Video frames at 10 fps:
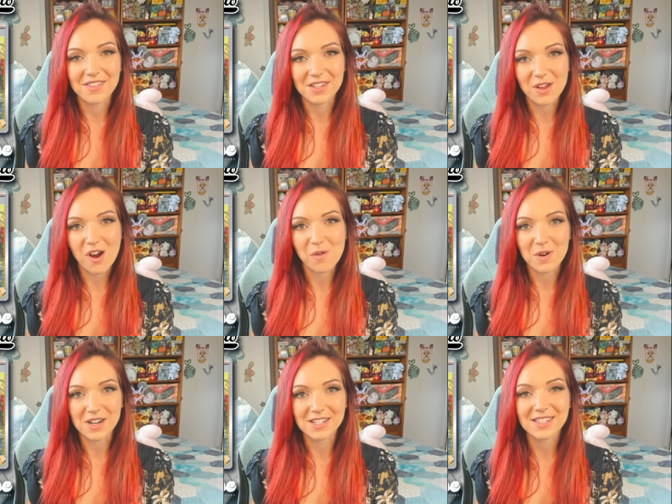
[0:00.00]
in these
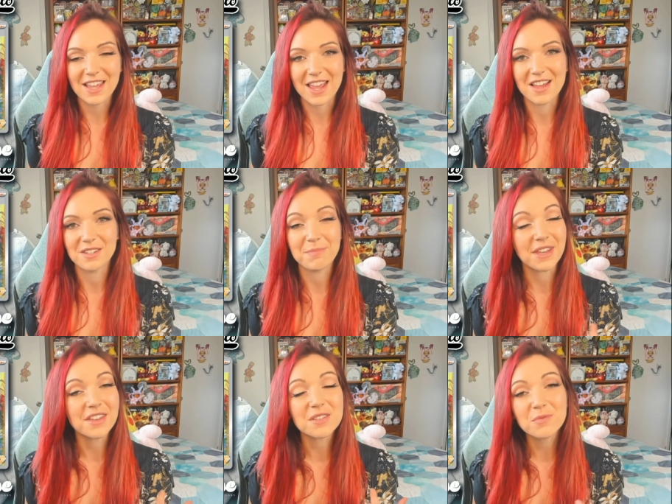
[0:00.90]
artworks and
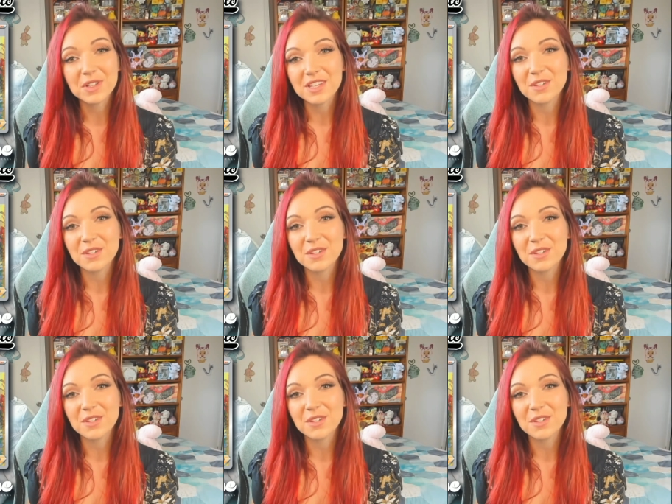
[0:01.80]
making them really